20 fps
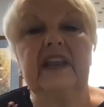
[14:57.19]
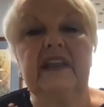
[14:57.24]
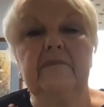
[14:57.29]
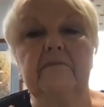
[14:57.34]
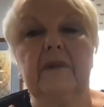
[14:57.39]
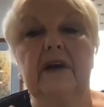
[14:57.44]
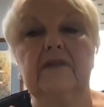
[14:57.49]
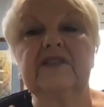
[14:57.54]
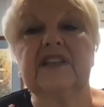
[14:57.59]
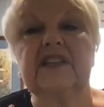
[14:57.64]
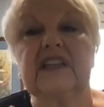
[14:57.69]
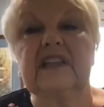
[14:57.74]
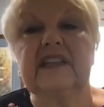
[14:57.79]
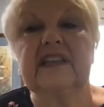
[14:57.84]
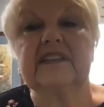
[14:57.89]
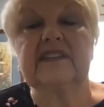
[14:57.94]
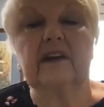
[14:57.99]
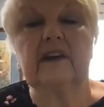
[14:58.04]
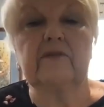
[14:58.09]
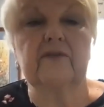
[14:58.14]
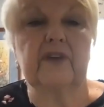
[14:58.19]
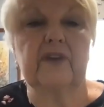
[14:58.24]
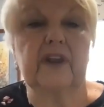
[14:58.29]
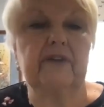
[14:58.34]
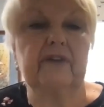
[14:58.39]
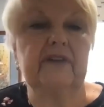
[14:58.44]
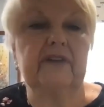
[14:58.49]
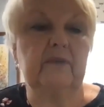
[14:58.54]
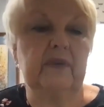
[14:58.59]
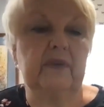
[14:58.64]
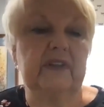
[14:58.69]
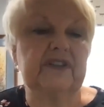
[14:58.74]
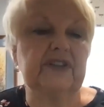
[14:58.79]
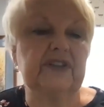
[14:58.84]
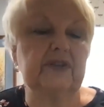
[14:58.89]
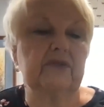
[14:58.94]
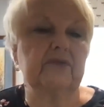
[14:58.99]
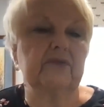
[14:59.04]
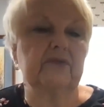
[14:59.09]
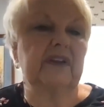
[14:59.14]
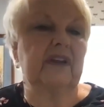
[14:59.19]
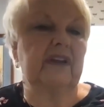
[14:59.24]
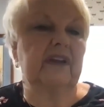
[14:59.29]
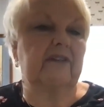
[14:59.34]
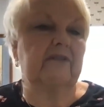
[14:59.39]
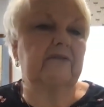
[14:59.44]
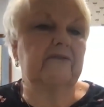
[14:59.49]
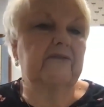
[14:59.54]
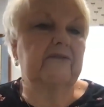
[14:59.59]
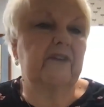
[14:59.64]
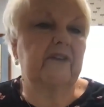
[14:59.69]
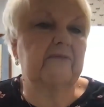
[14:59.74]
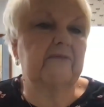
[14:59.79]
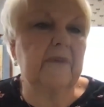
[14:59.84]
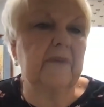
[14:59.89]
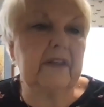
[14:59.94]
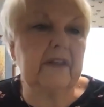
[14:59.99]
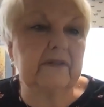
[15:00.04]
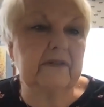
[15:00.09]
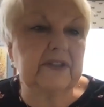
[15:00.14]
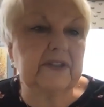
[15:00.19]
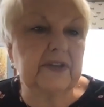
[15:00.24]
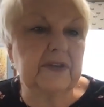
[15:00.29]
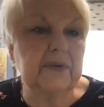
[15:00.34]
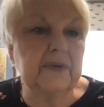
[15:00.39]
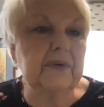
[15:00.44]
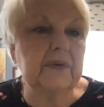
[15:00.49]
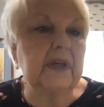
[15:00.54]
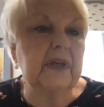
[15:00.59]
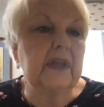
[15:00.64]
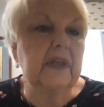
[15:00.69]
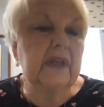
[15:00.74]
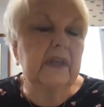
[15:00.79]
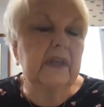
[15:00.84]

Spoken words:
and mostly it's overloaded with children of mothers who